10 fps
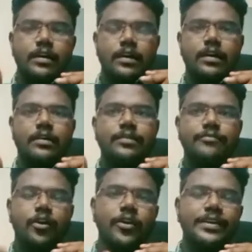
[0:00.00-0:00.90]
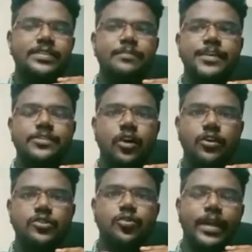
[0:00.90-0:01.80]
the following subjects
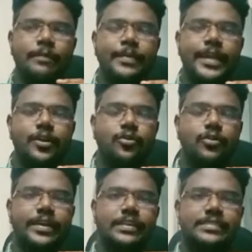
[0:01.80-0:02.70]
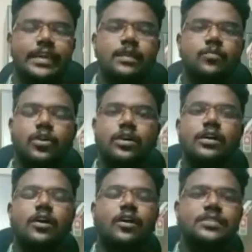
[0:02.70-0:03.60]
ortho and pedo in a single book
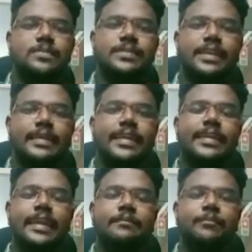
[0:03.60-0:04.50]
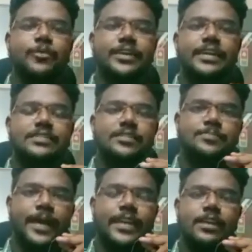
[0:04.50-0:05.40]
or something like that, and put it as a
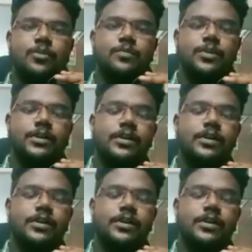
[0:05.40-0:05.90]
spiral notebook